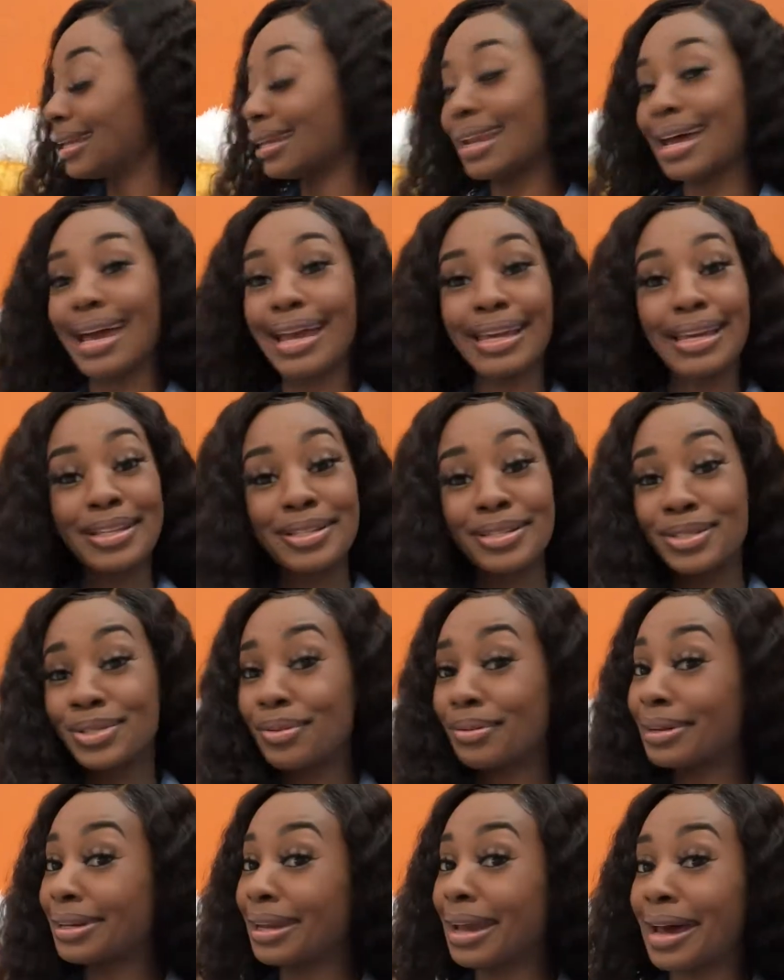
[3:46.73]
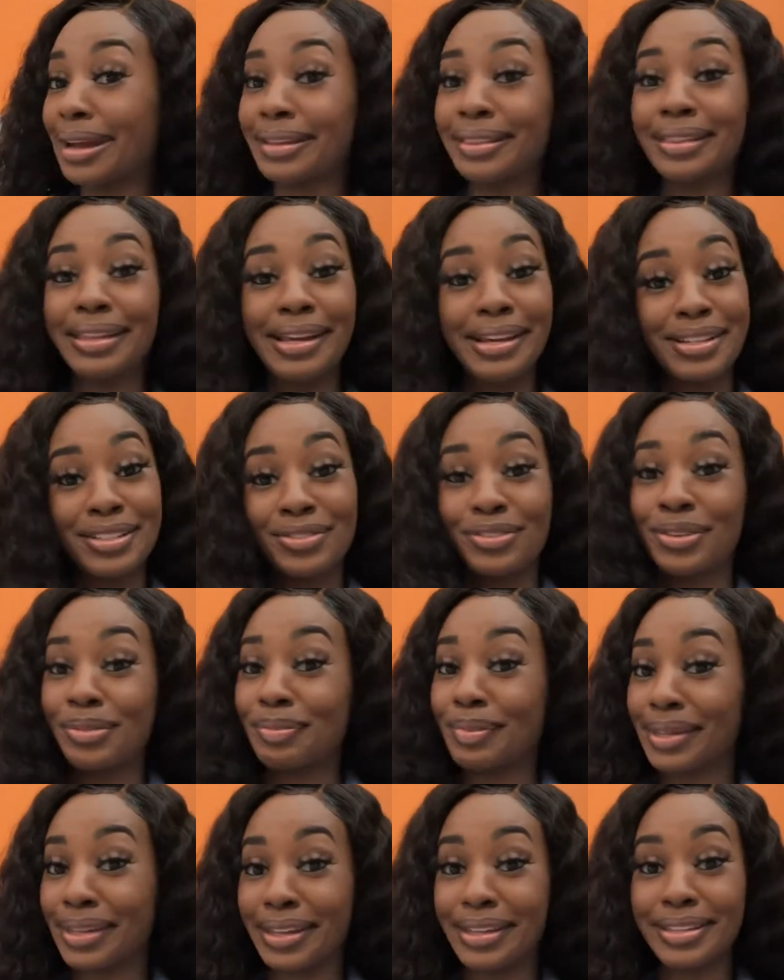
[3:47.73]
Like it's doing a lot of things for
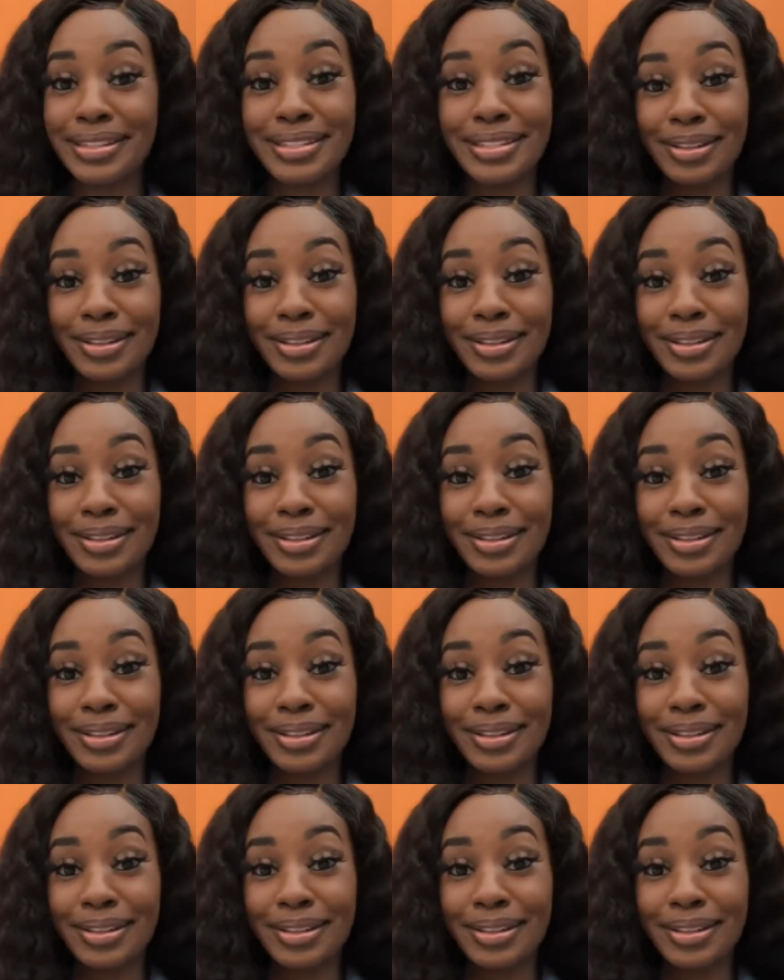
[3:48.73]
me.